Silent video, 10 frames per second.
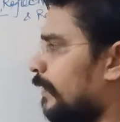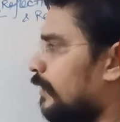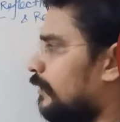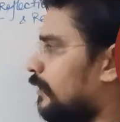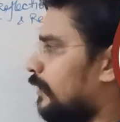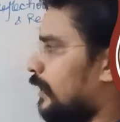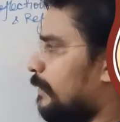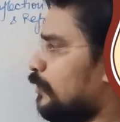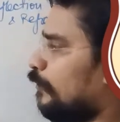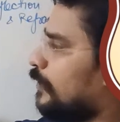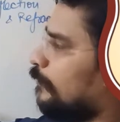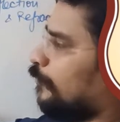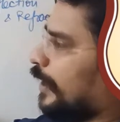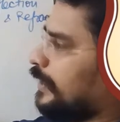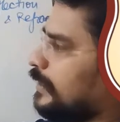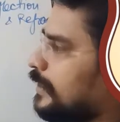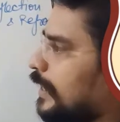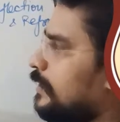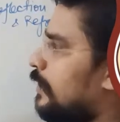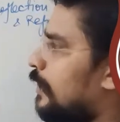the image of some finite
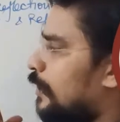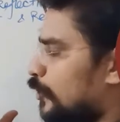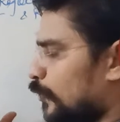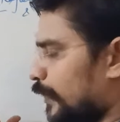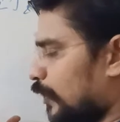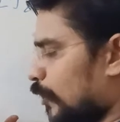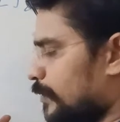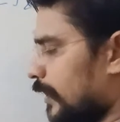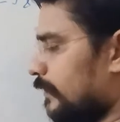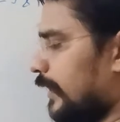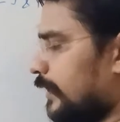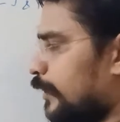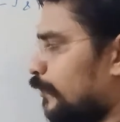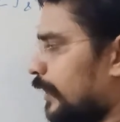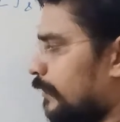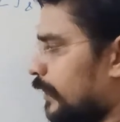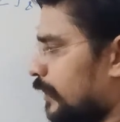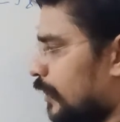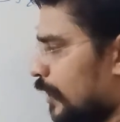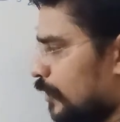size, you will observe that it will invert.